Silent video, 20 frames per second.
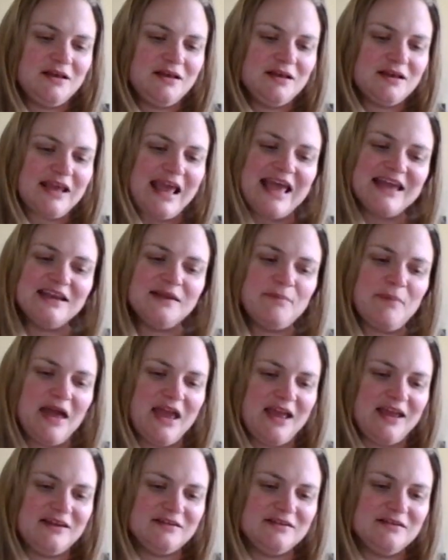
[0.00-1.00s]
Katie
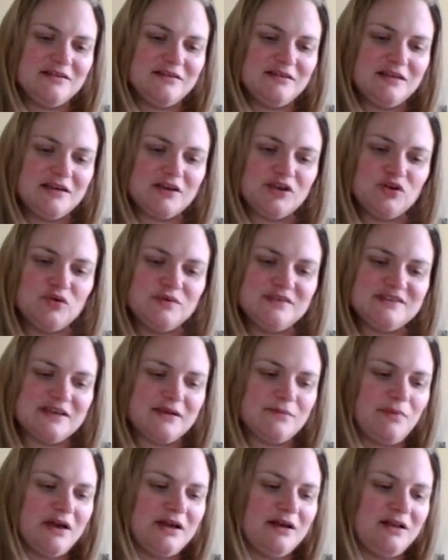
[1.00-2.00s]
Payne, the
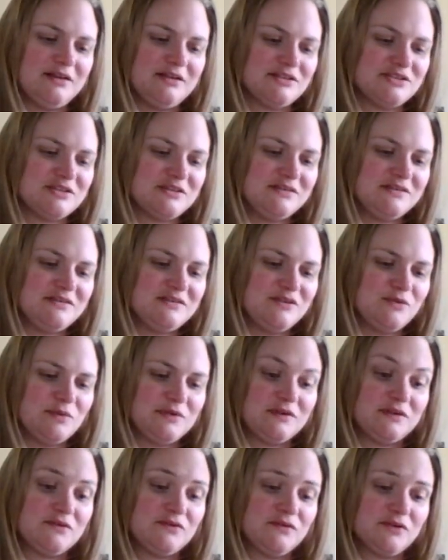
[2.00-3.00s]
acoustic biologist who
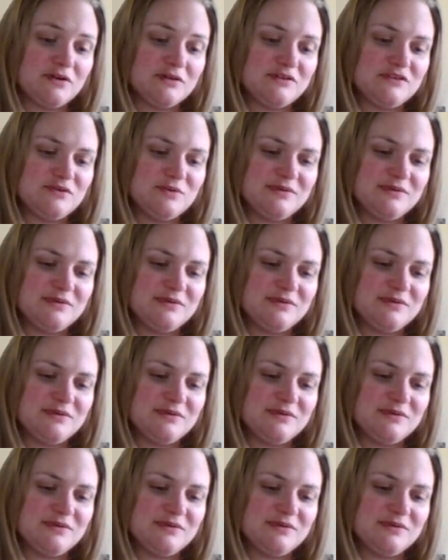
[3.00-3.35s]
was the first to